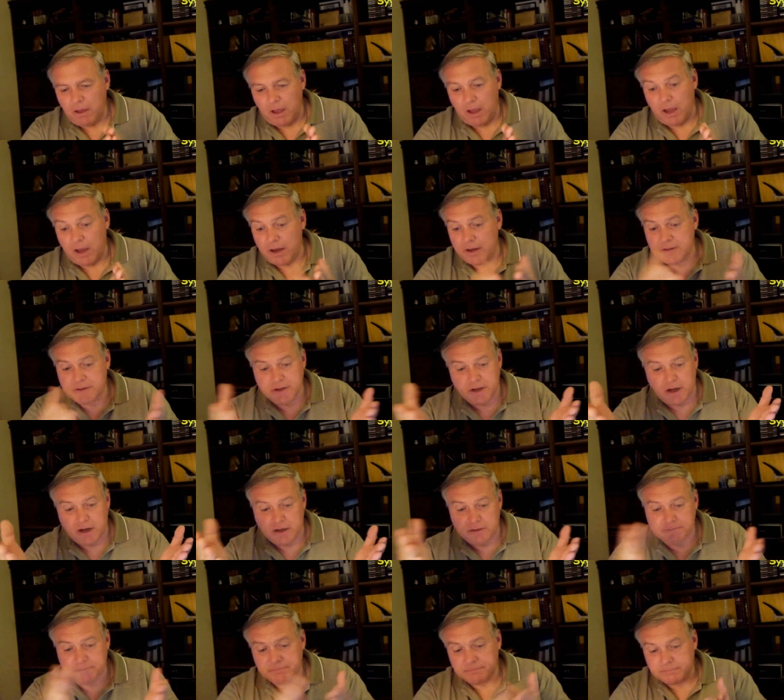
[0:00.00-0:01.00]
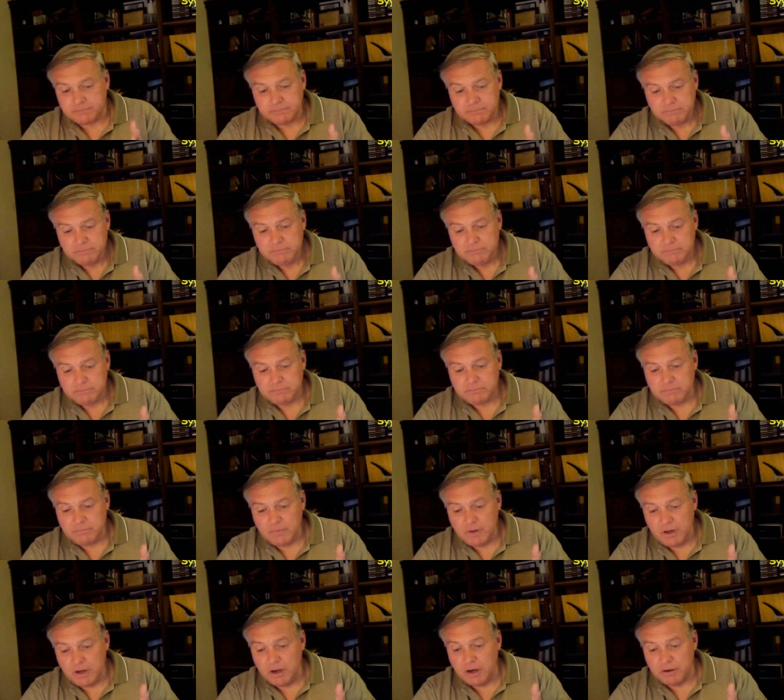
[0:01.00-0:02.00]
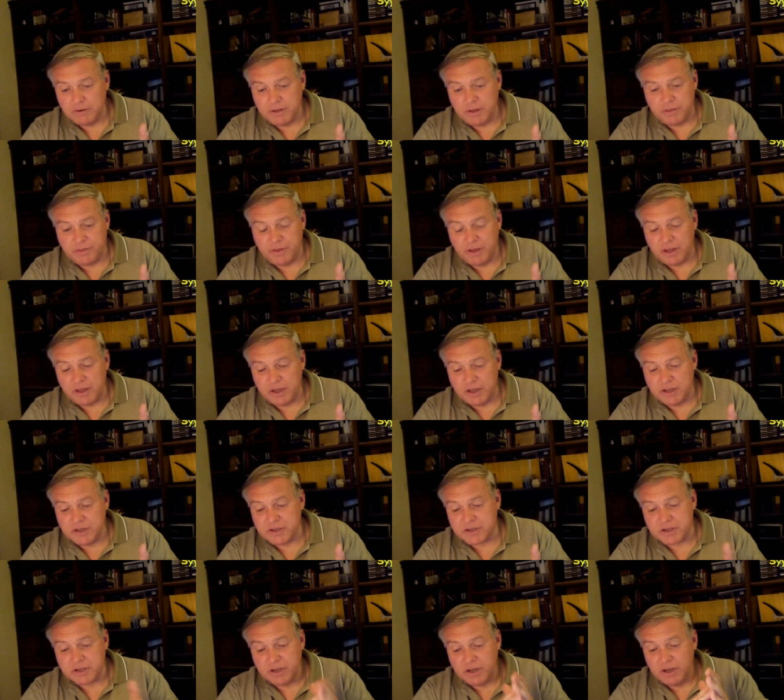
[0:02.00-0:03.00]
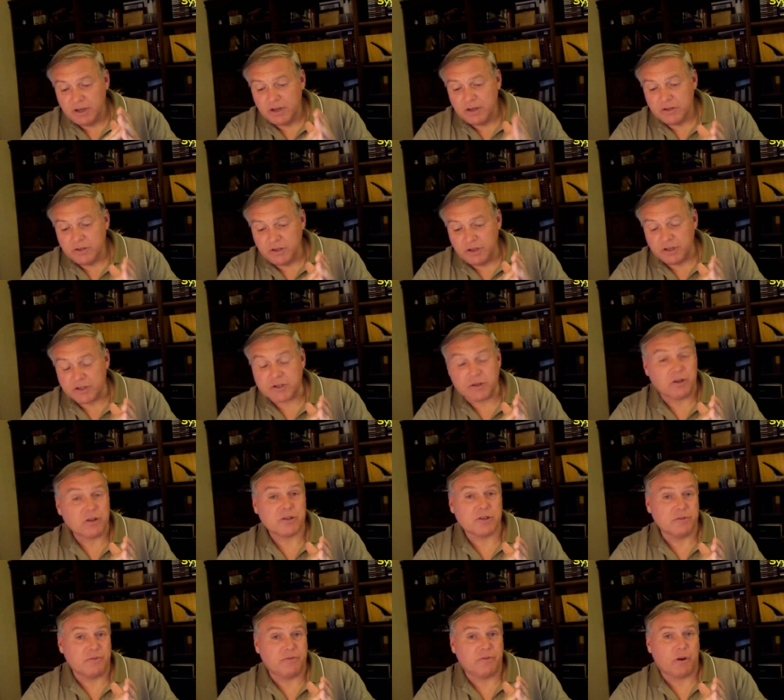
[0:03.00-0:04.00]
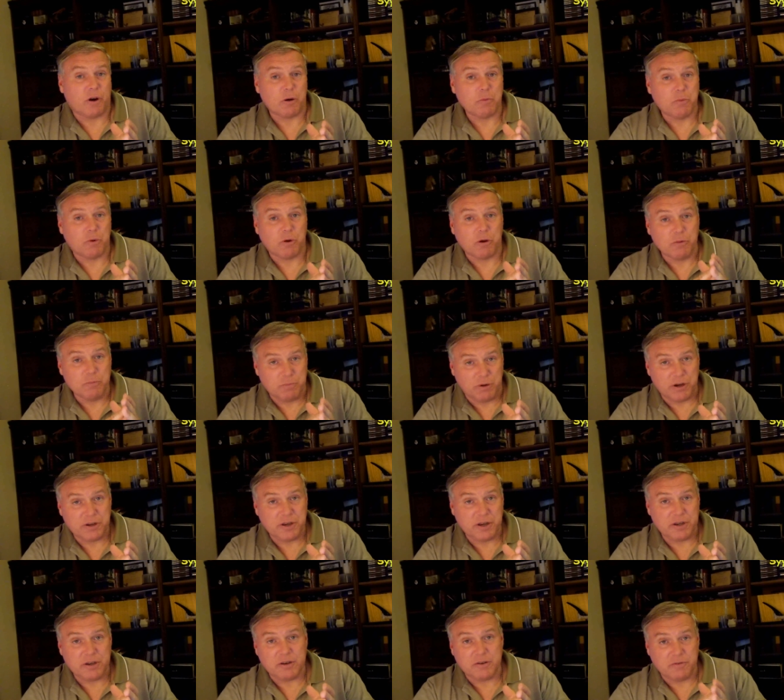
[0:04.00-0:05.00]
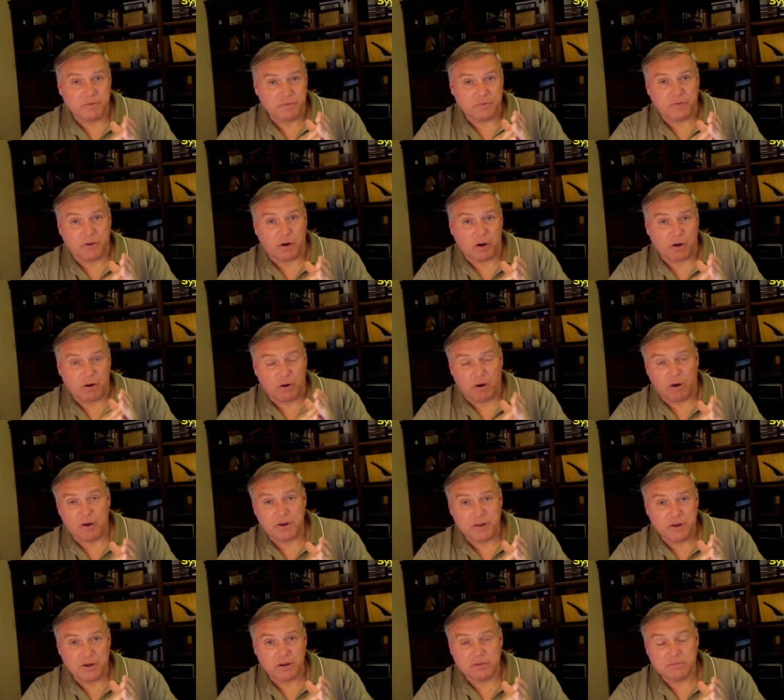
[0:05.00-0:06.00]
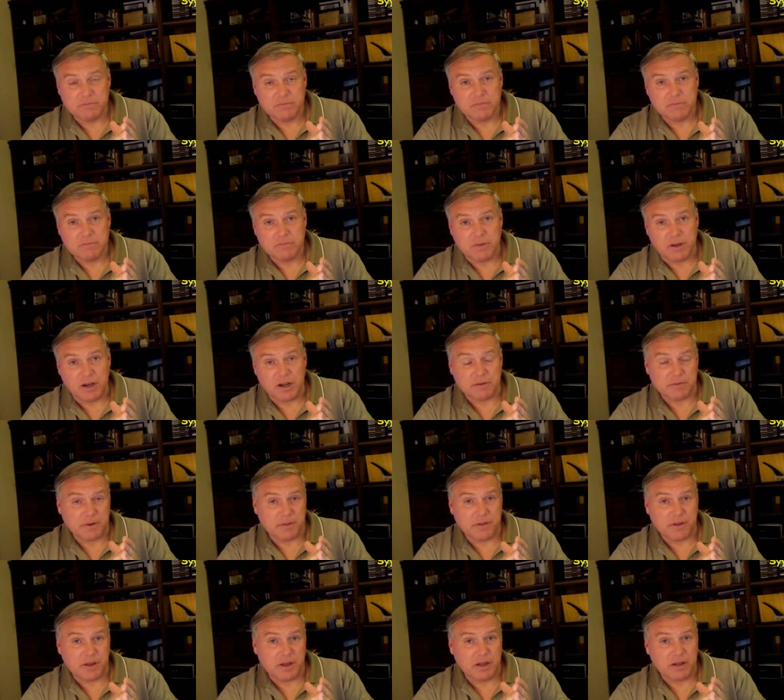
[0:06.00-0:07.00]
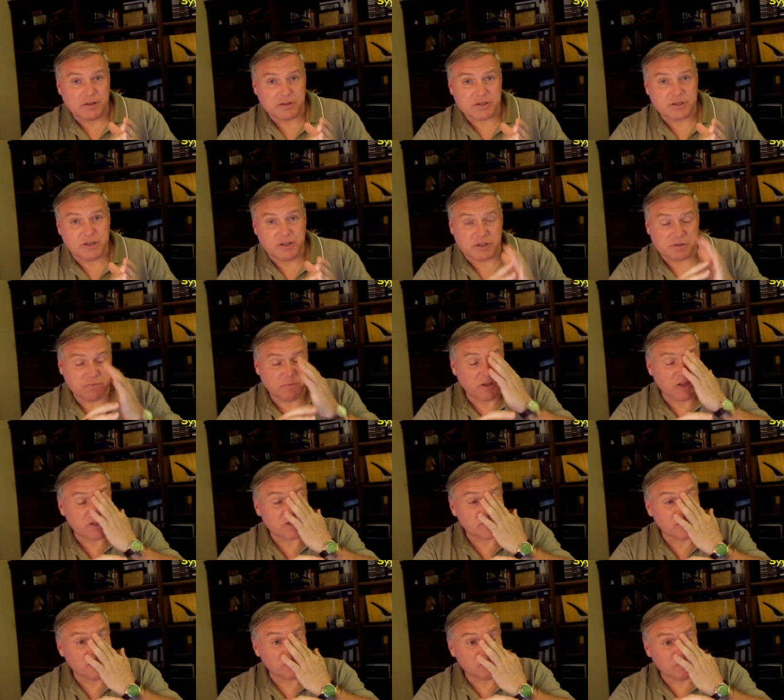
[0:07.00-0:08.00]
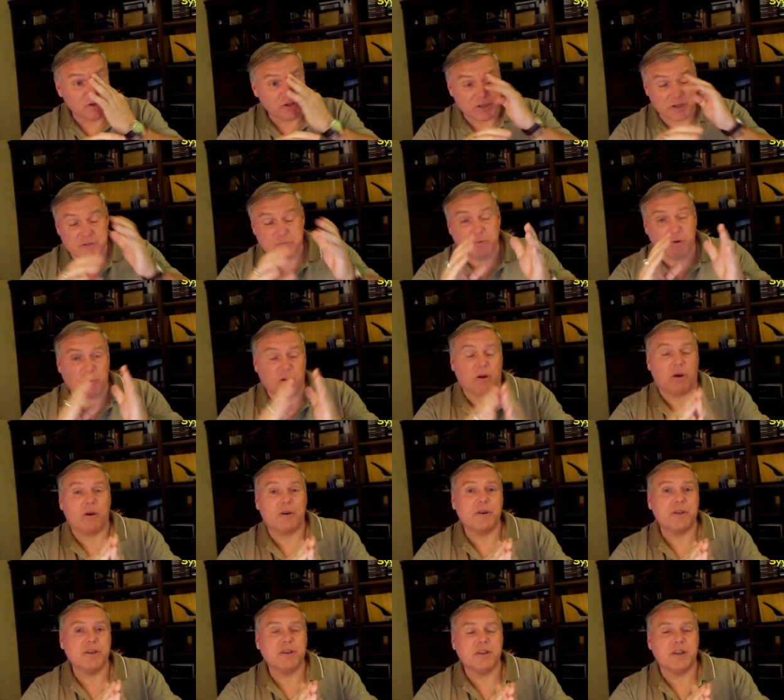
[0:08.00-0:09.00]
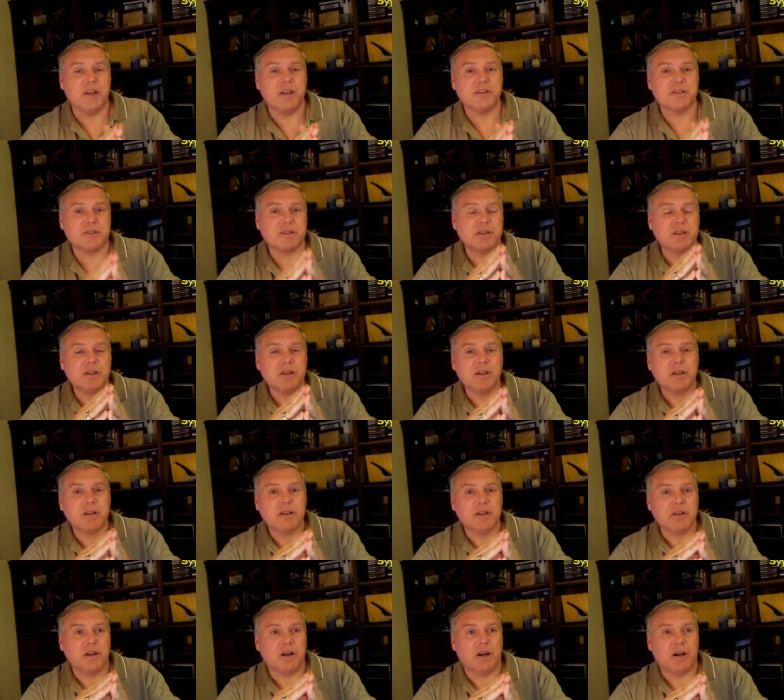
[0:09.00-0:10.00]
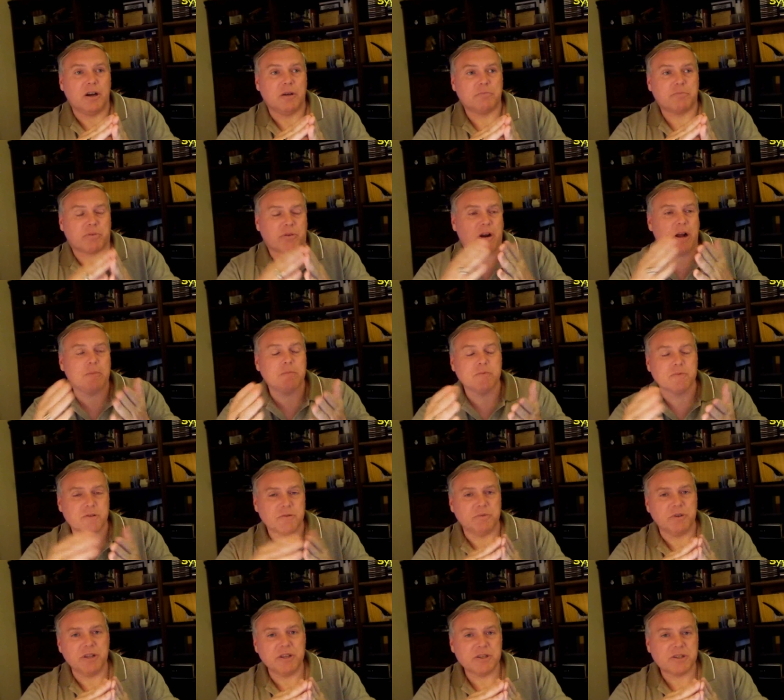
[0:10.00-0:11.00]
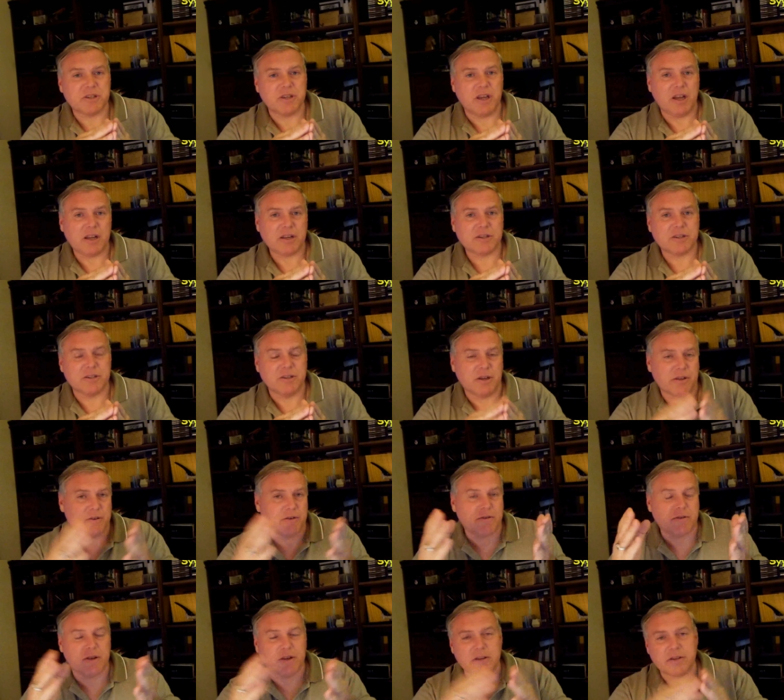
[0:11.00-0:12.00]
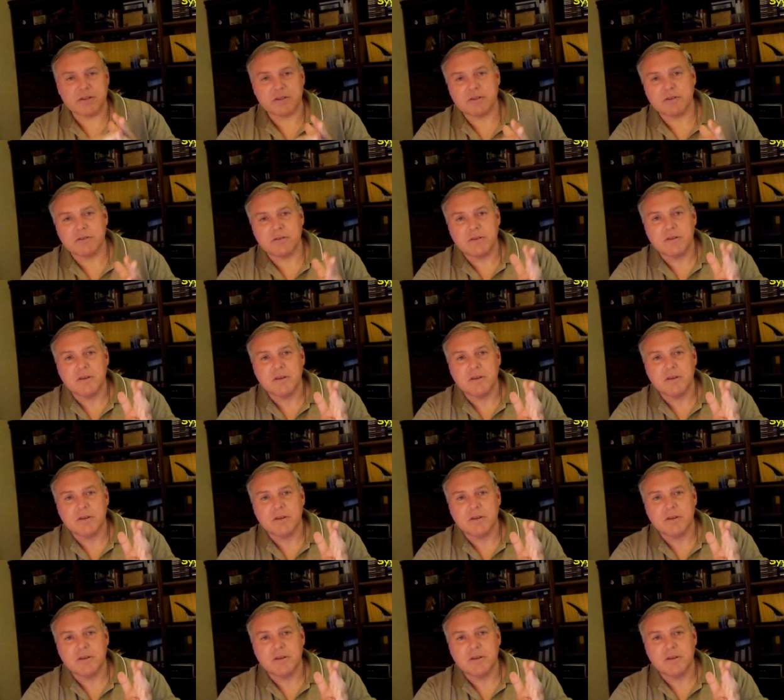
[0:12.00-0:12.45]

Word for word: And, um, you know, the thing is, it's also far more abundant, far hardier, and everything else. It's, it's in other words, it's more hardy against uh, problems with insects and other things.